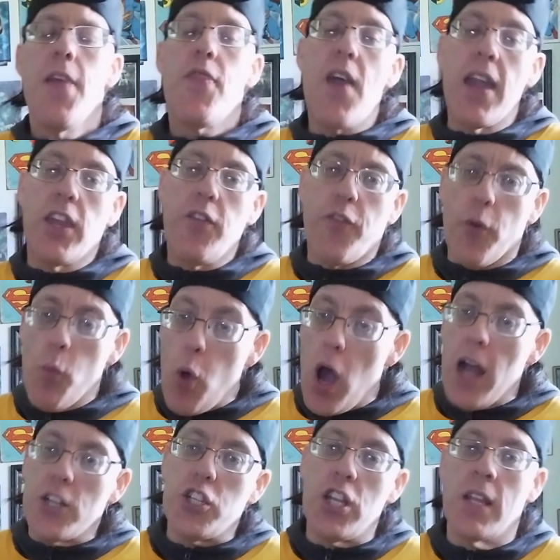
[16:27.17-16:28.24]
Thank you for
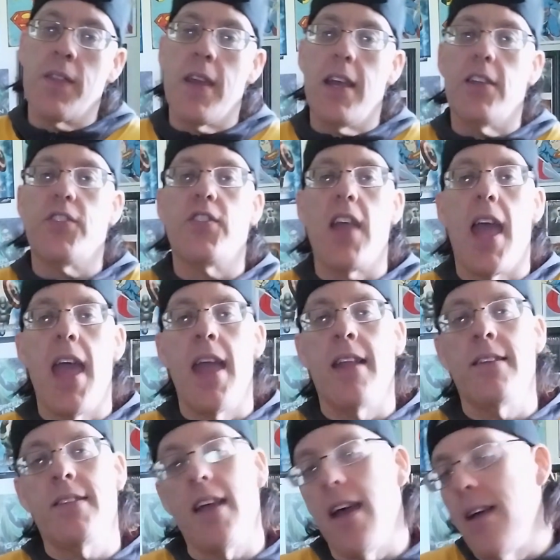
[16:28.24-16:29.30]
watching this,
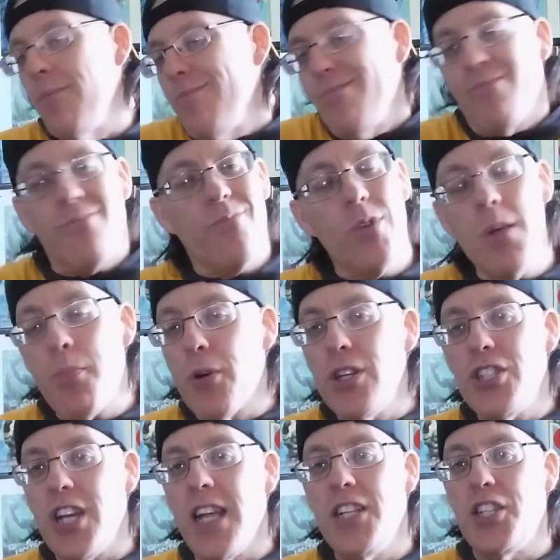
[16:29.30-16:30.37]
and we
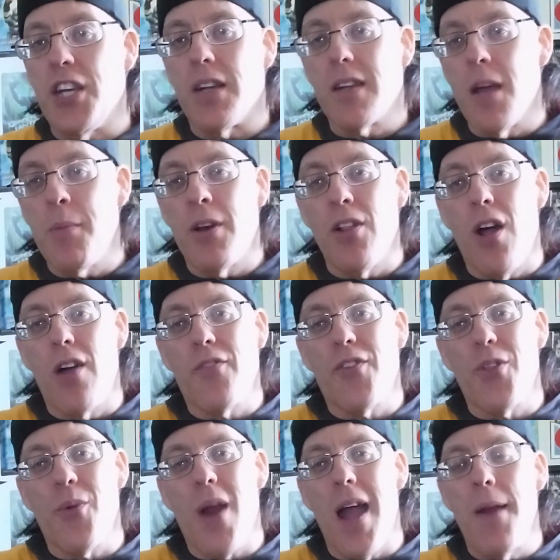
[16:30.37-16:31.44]
appreciate you coming along
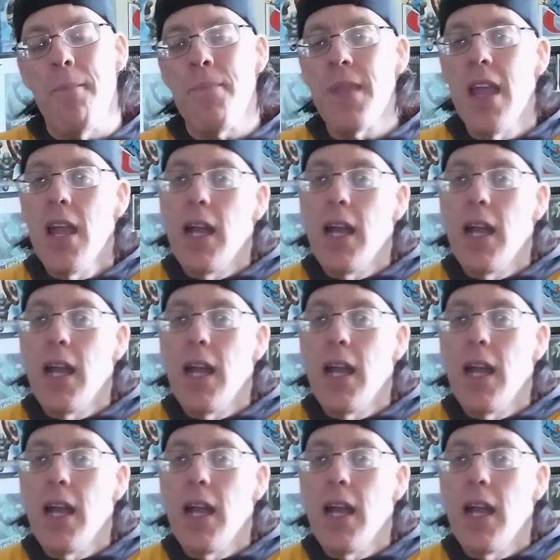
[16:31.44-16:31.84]
for the ride.